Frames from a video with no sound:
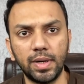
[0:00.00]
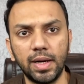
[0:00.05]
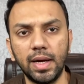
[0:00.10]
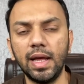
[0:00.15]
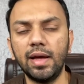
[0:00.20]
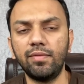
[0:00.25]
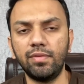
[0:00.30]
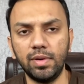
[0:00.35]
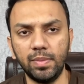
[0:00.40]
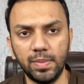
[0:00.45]

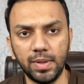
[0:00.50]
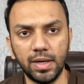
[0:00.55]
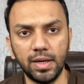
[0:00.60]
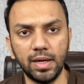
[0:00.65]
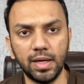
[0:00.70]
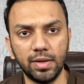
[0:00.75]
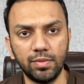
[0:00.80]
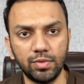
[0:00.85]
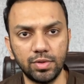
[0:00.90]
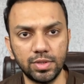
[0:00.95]
every brand I
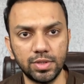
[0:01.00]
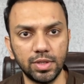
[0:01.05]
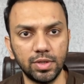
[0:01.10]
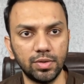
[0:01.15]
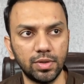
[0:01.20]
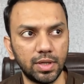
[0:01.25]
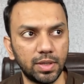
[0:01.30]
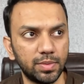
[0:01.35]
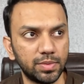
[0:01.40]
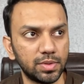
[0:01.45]
would say on
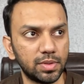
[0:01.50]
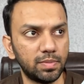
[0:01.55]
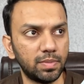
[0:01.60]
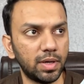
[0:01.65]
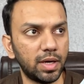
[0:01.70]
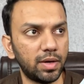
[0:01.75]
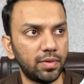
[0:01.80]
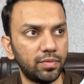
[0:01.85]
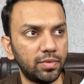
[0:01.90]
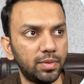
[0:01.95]
Amazon
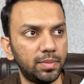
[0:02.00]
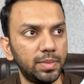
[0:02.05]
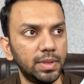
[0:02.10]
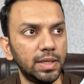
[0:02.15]
platform.